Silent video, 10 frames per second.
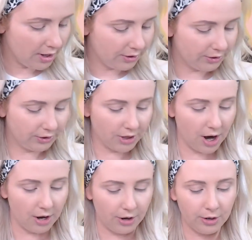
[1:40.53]
So
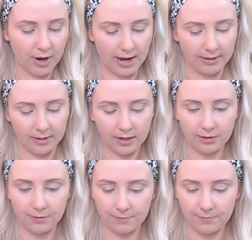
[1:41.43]
I think
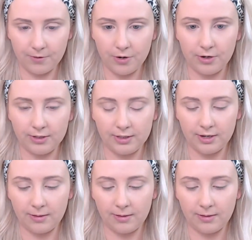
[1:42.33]
the first